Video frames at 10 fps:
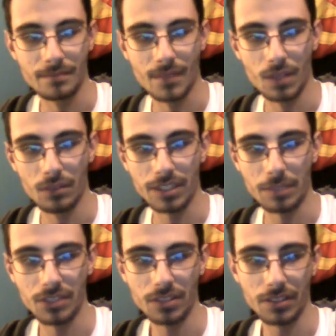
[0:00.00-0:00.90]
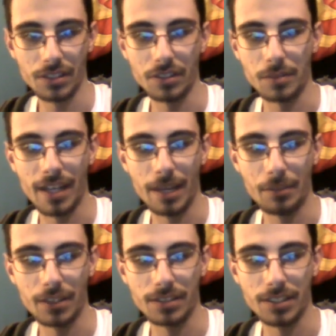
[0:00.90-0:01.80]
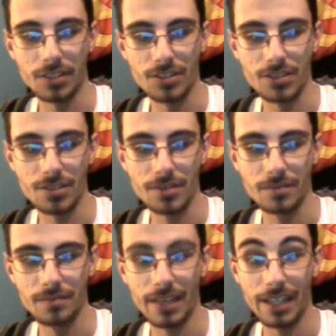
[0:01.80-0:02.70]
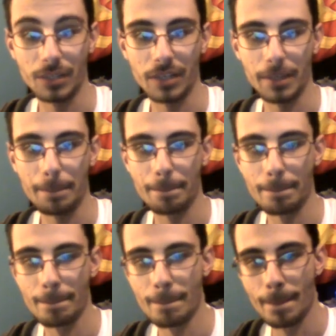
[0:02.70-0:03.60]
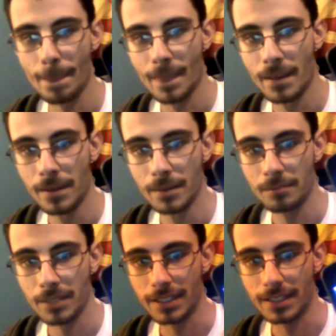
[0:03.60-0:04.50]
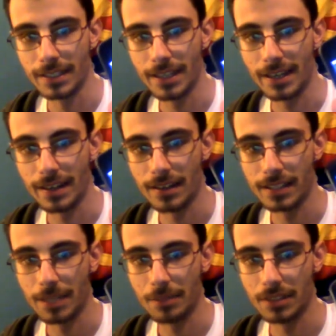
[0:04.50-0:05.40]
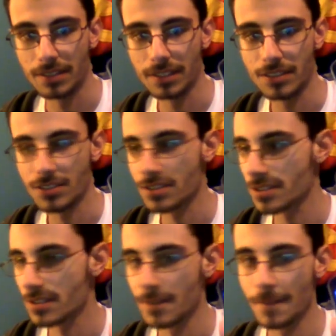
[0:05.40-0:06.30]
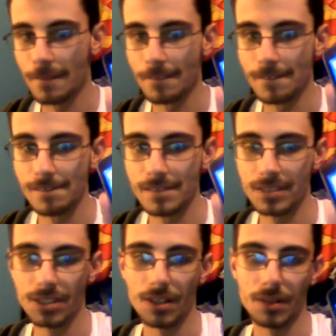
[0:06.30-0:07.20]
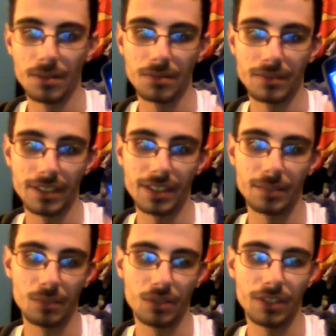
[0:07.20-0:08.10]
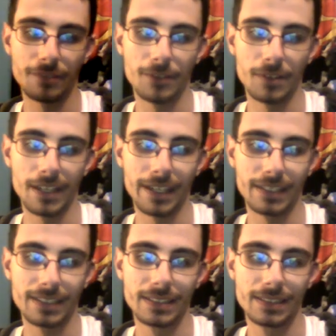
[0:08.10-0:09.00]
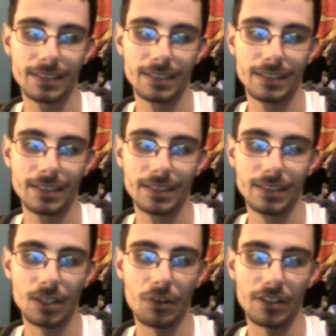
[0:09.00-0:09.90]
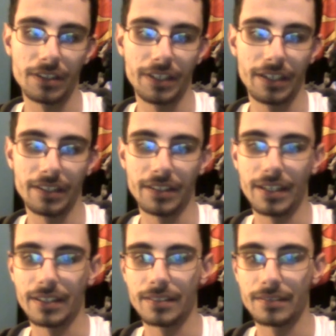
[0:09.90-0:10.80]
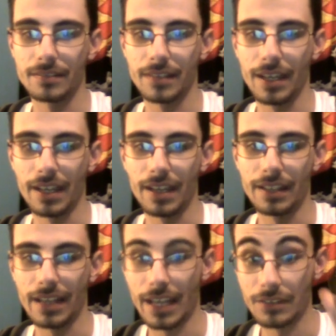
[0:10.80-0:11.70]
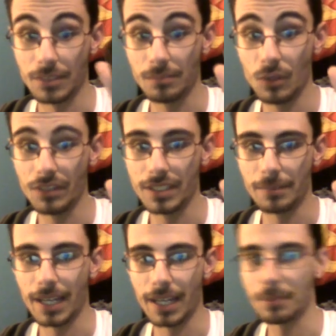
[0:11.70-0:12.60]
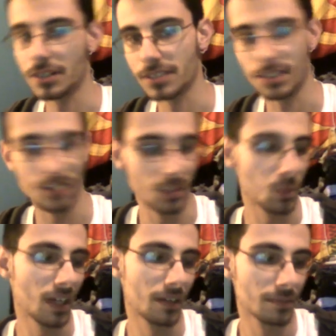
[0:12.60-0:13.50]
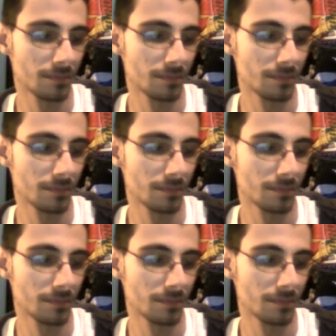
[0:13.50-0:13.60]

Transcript: Which I'm still gonna use my iPod Touch anyway. But yeah, I got an iPod Touch. So this is mostly for like going on the internet, and I have some movies in my iPod Touch as well.